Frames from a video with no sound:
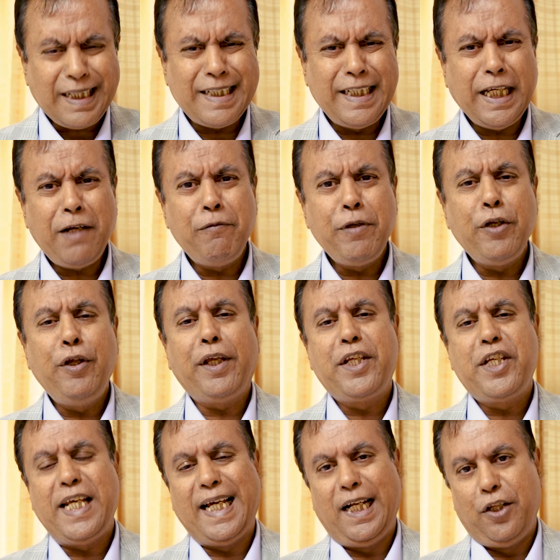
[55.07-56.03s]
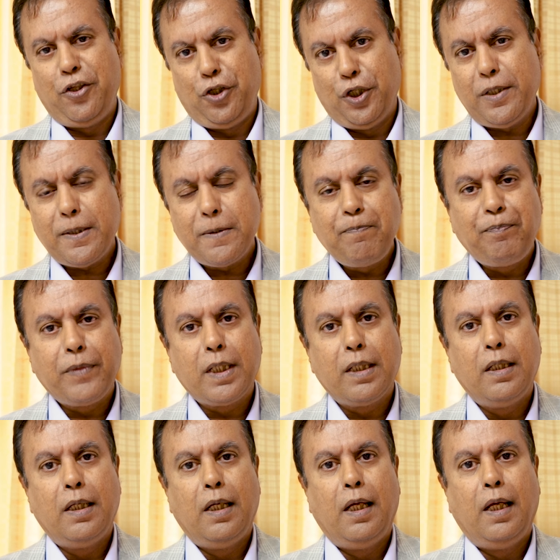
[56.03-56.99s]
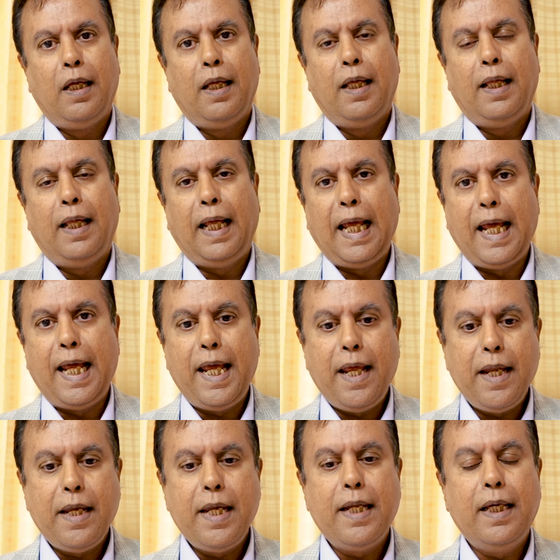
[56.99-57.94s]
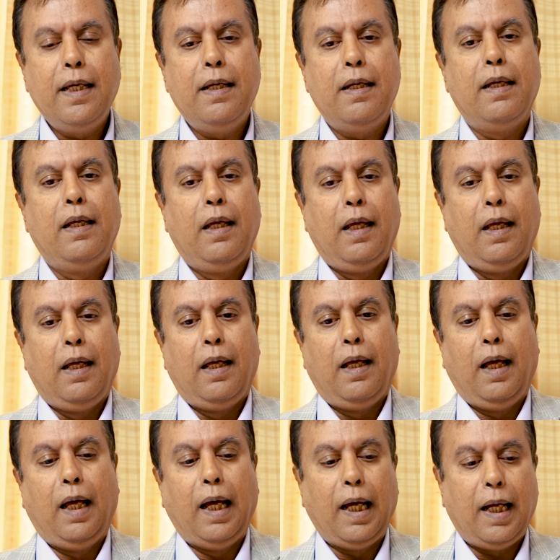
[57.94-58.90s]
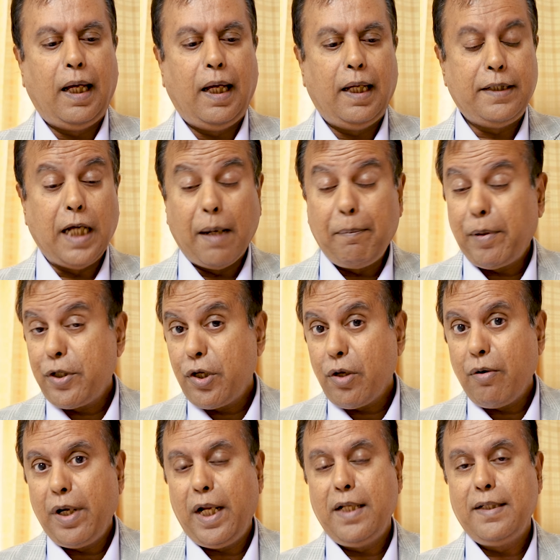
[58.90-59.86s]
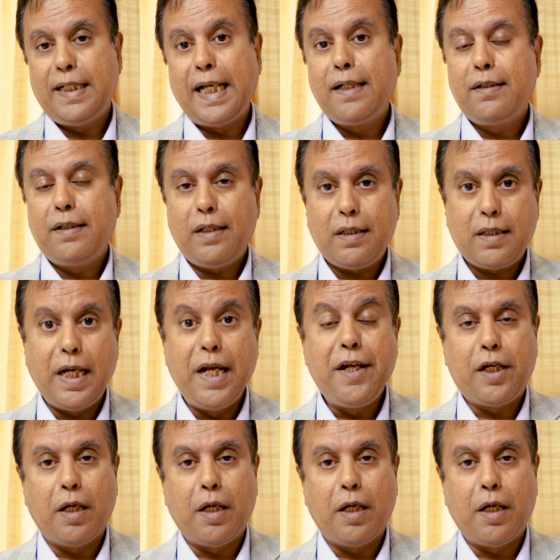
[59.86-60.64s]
they have unique challenges, and the opportunities exist in